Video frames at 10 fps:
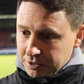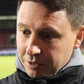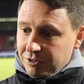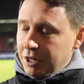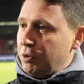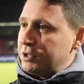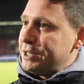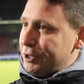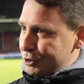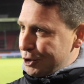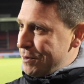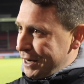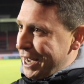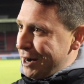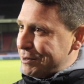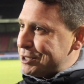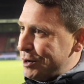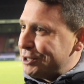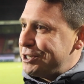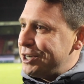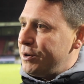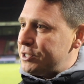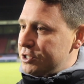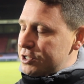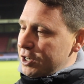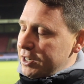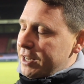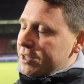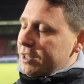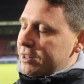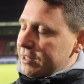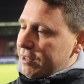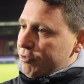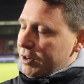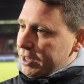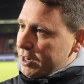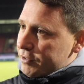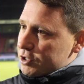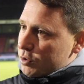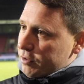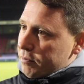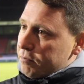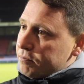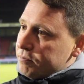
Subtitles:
didn't really want to single too many out, but to answer your question, certainly they're definitely another two of them.